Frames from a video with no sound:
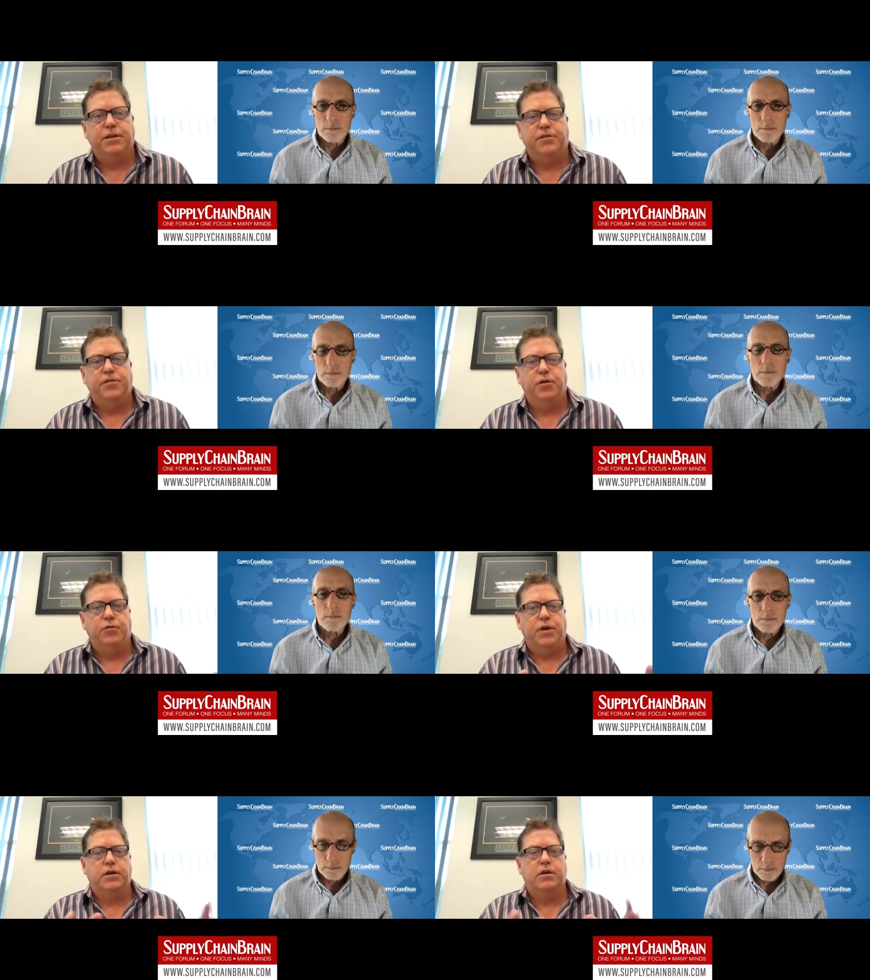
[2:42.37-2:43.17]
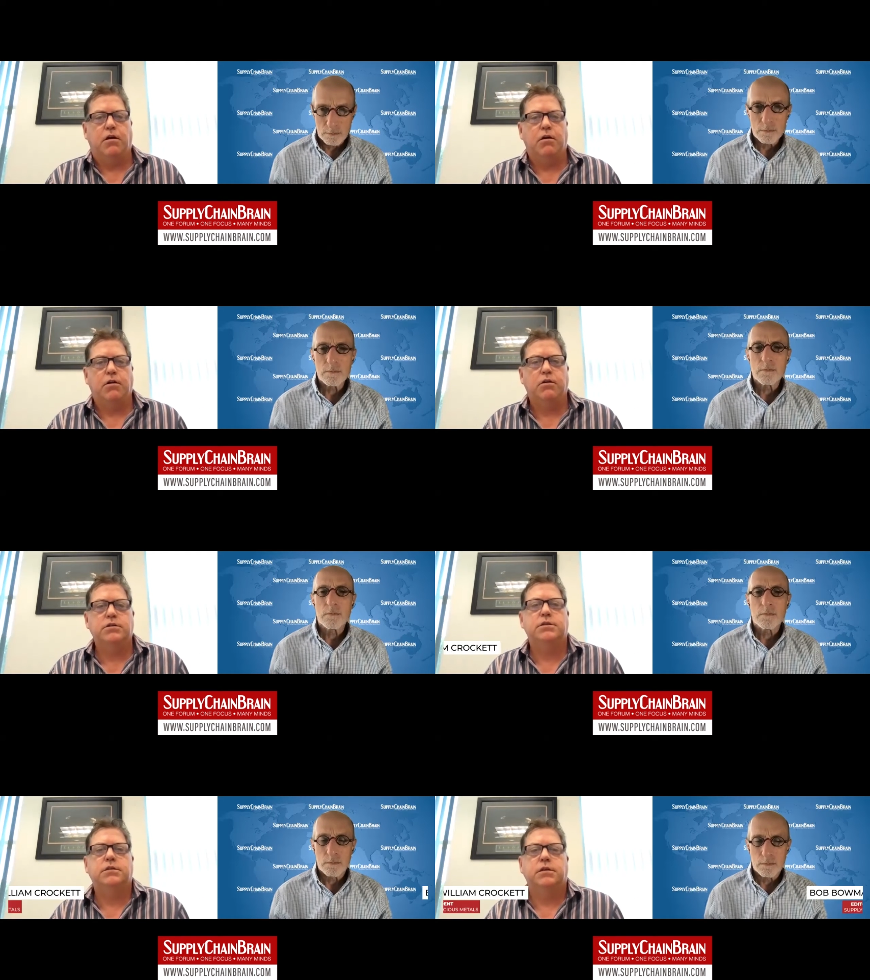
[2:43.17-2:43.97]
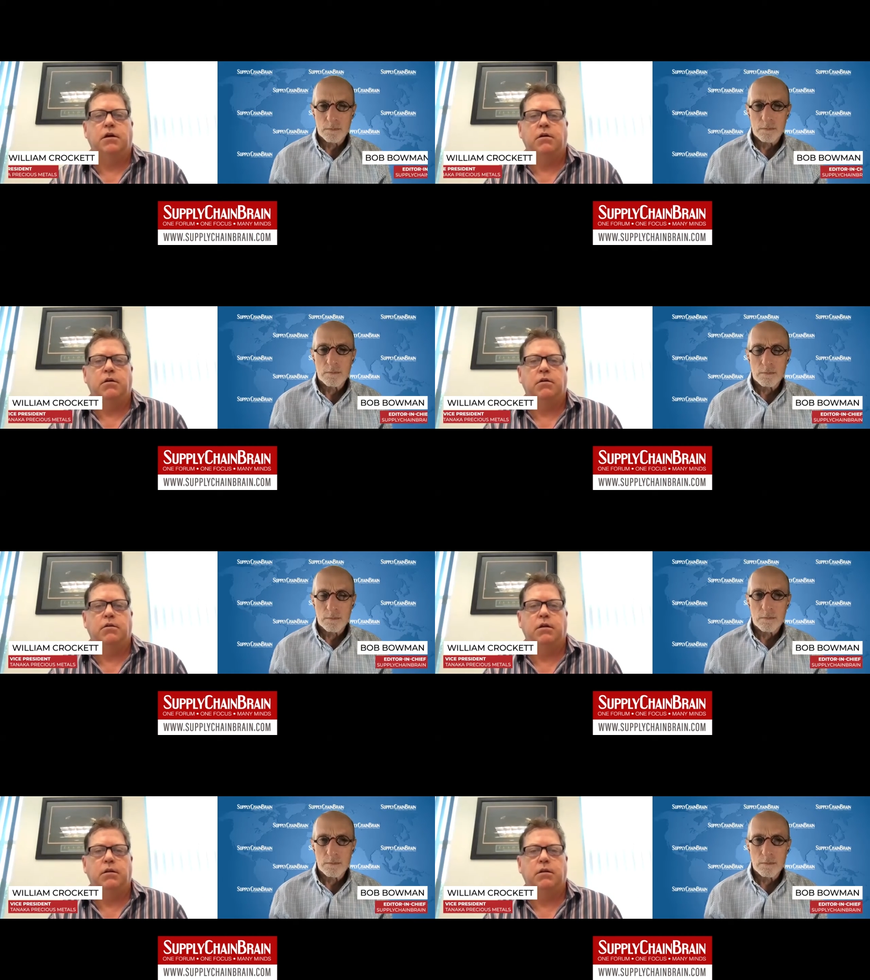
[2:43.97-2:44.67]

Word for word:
Speaker 1: So the cars are